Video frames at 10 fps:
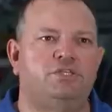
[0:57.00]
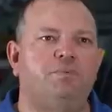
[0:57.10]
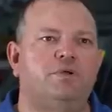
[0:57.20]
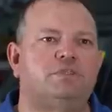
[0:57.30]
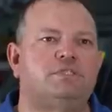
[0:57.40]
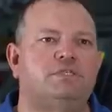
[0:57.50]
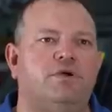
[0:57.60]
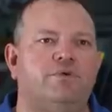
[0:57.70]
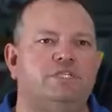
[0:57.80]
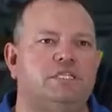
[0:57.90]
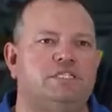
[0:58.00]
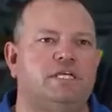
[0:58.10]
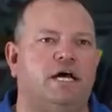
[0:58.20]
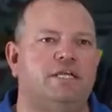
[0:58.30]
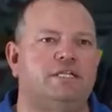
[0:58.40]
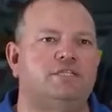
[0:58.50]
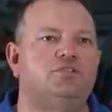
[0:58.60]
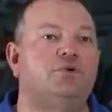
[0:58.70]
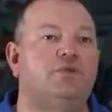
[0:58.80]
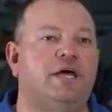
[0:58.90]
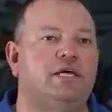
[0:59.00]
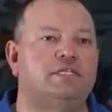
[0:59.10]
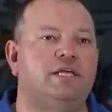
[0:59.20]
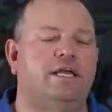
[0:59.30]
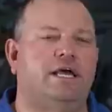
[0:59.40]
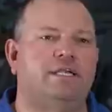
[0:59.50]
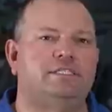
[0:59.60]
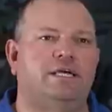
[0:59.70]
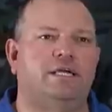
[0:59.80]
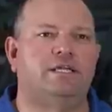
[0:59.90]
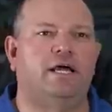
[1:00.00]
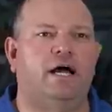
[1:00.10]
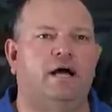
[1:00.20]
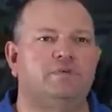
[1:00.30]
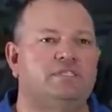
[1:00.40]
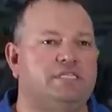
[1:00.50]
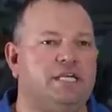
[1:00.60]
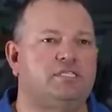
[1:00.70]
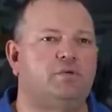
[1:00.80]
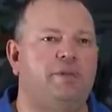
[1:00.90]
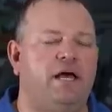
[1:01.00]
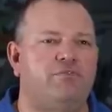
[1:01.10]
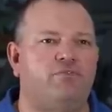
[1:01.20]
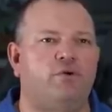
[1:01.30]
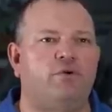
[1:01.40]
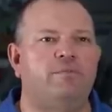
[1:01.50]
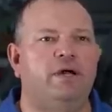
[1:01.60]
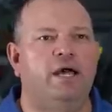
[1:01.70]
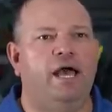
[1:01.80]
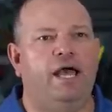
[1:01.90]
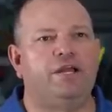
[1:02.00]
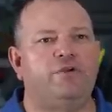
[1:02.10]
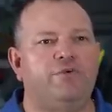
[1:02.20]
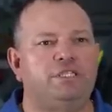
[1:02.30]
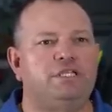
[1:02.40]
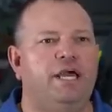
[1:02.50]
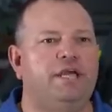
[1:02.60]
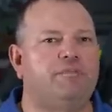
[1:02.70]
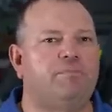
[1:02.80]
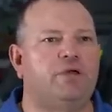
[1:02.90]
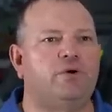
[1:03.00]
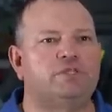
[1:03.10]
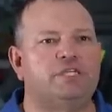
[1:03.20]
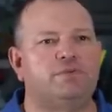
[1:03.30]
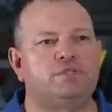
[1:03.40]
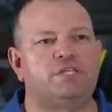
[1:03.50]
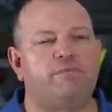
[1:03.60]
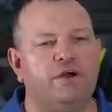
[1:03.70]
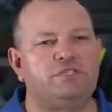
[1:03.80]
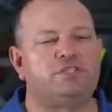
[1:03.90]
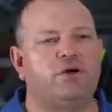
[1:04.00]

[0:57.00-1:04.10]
SuperUtes originally started in 2018. It was a diesel platform, and it originated because it was the most